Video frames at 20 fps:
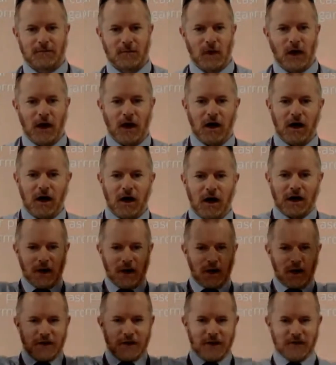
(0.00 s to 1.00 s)
I quite
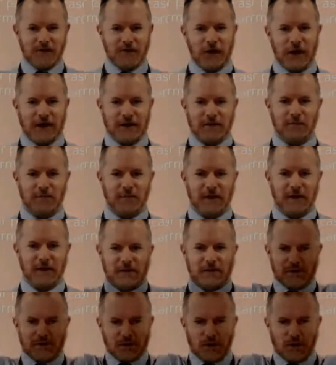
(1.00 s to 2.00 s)
like that frame.
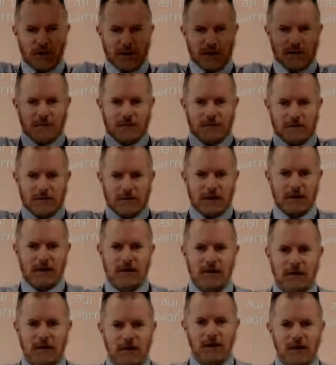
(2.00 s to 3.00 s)
That's quite a
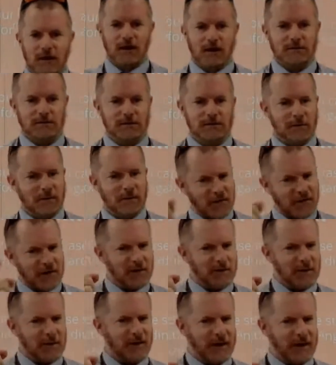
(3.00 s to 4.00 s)
I'm going to think
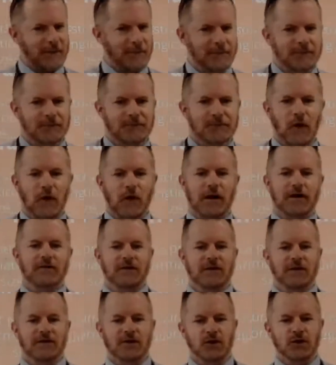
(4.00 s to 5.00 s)
about that, all right, in
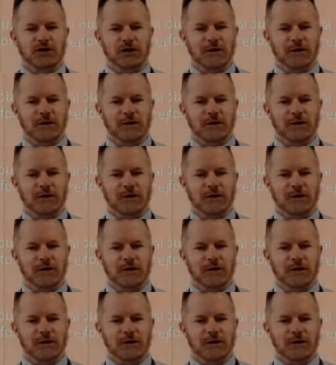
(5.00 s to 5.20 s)
the future.